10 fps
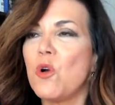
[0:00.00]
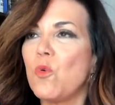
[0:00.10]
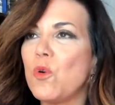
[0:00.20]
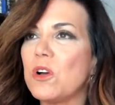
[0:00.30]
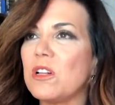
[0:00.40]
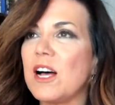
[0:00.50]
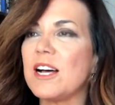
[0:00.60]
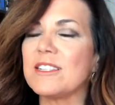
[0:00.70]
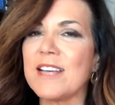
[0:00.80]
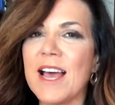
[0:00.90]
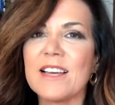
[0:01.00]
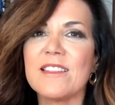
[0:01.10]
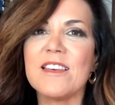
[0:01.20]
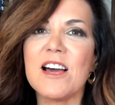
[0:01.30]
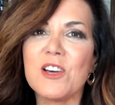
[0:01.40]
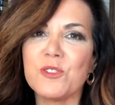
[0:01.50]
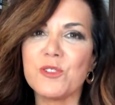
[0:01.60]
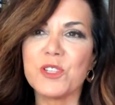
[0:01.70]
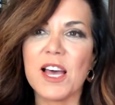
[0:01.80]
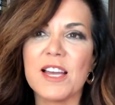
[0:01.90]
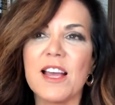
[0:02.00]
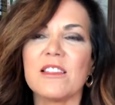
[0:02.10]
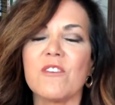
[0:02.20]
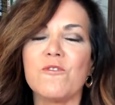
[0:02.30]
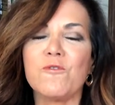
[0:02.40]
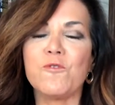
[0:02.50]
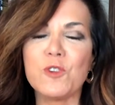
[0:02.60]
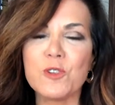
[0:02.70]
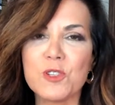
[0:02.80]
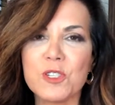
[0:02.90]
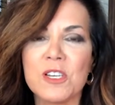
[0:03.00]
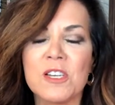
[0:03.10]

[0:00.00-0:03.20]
will attack the other side at the first